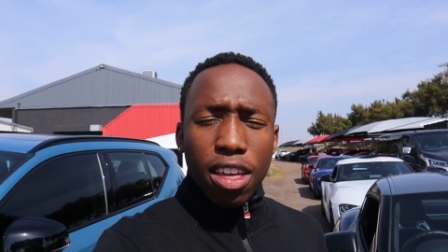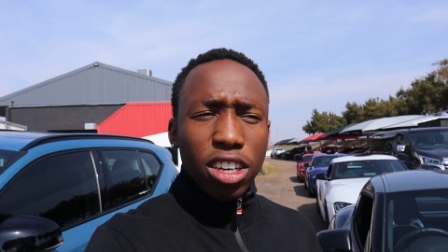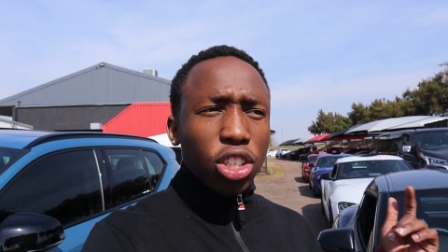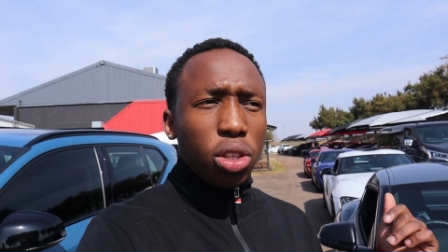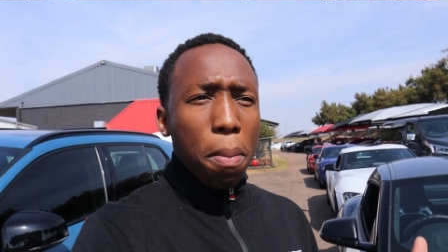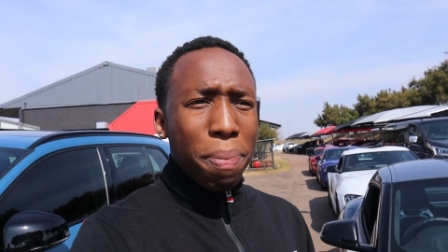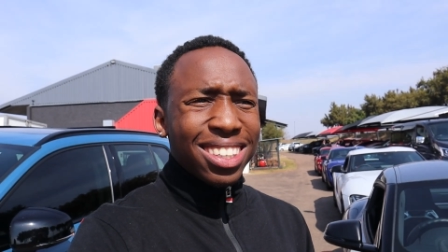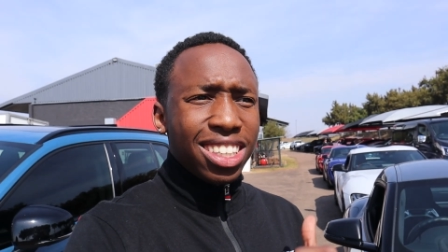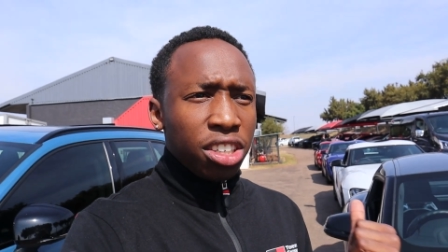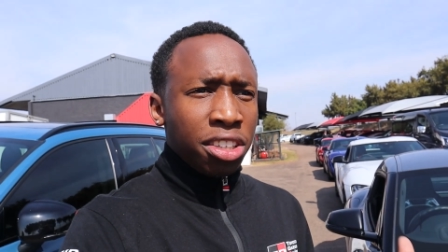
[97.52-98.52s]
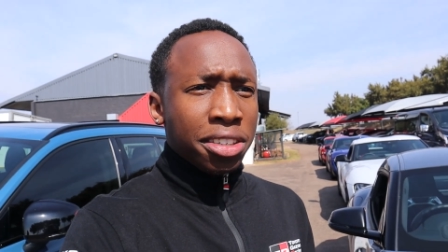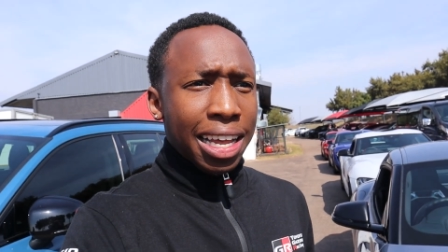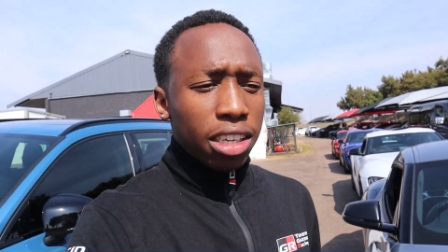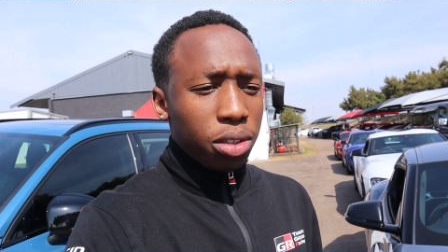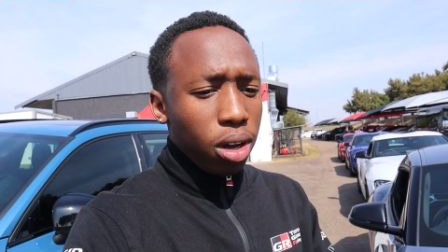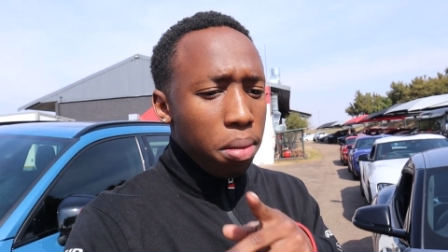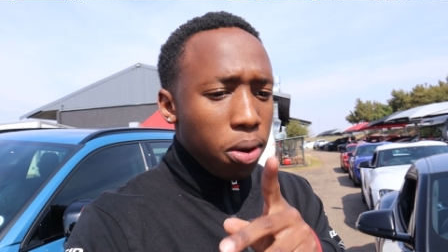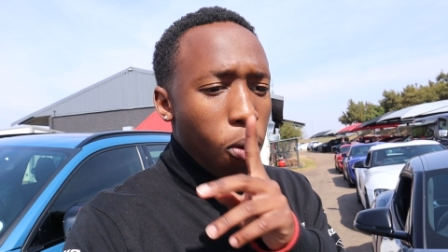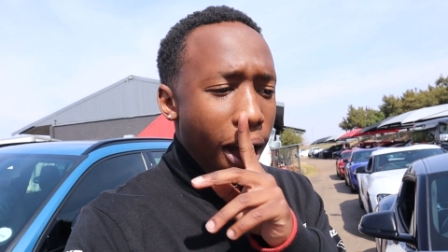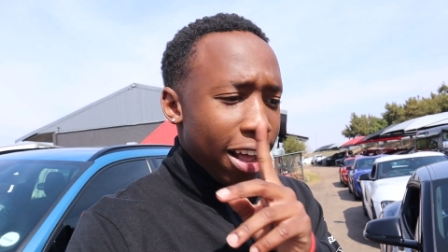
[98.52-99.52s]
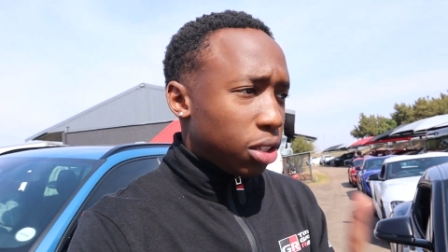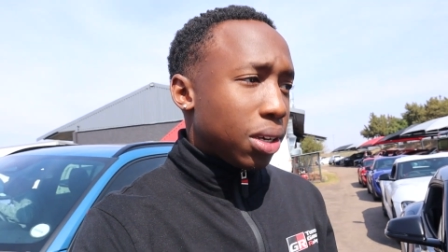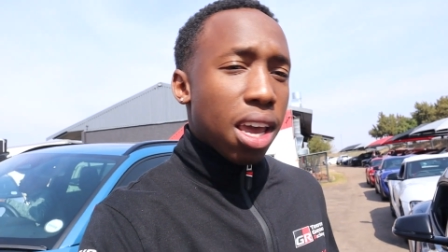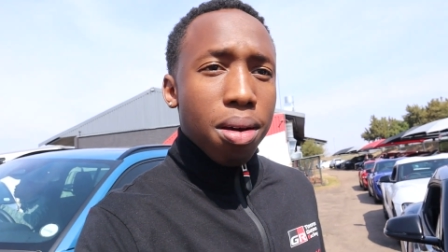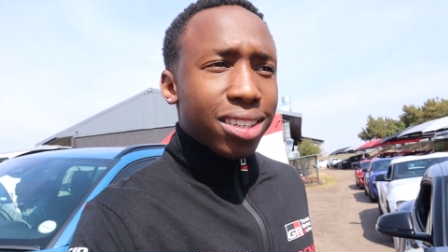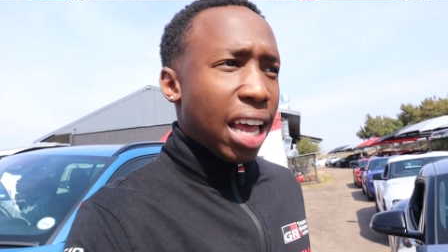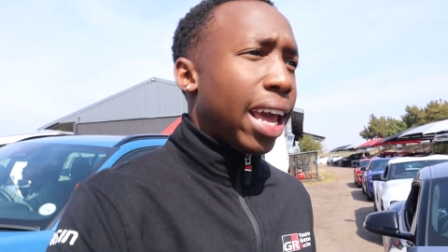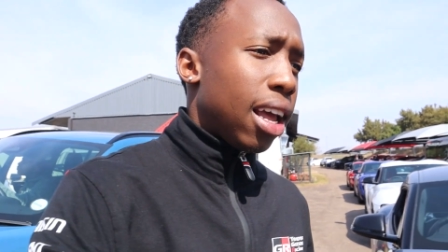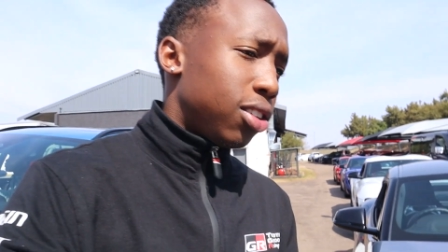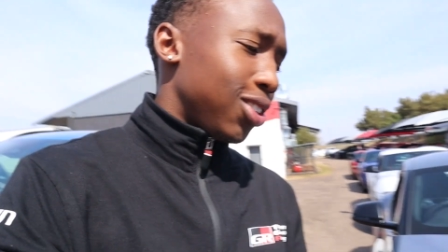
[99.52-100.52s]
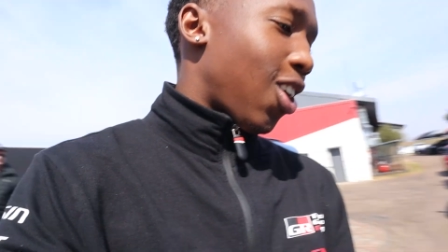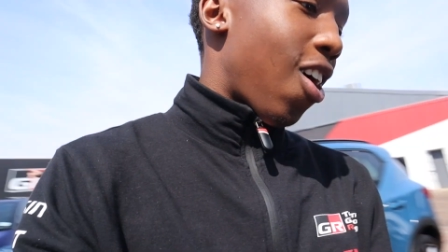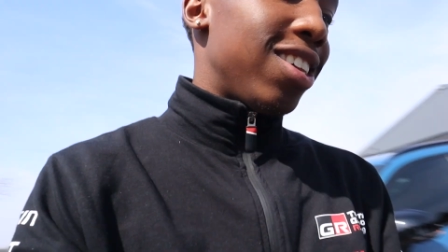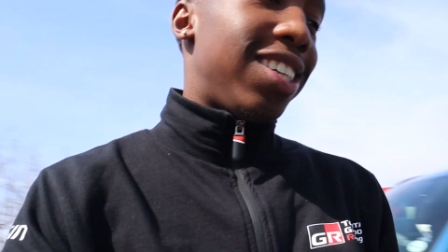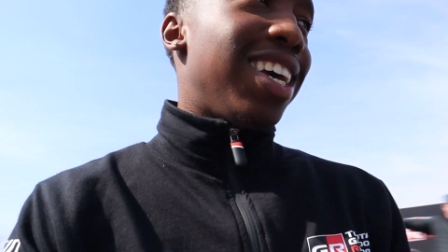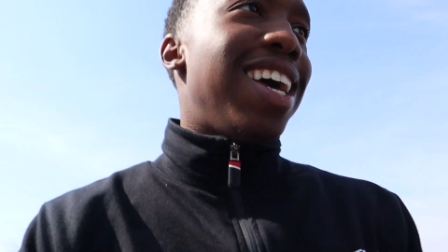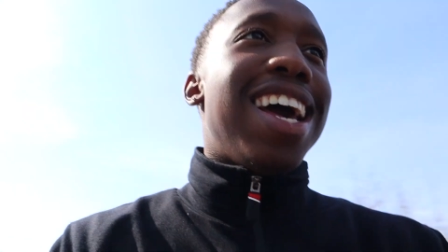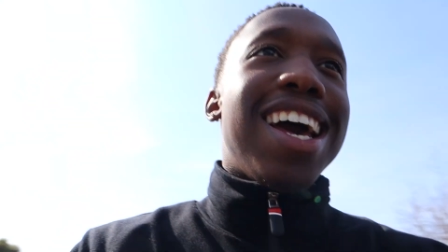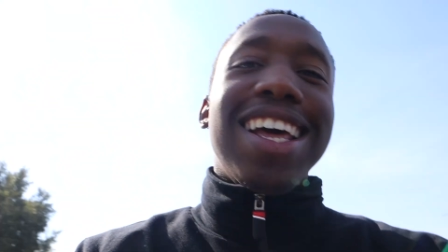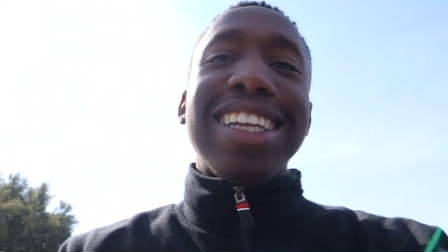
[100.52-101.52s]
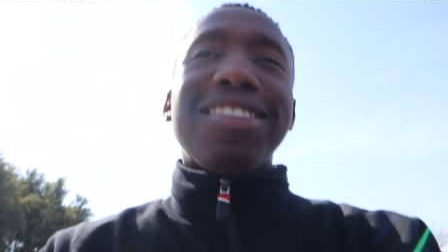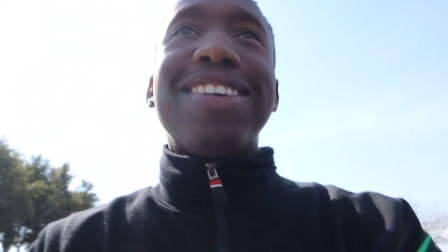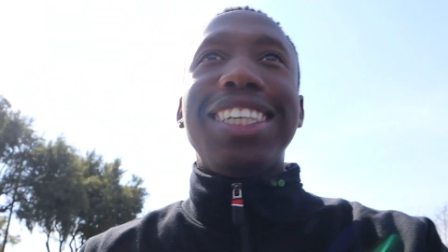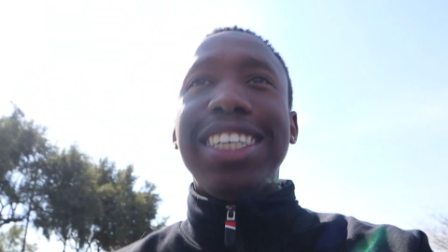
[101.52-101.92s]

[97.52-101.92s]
They just need a presentation slide to it. be quiet so we came outside again to cars. Let's have a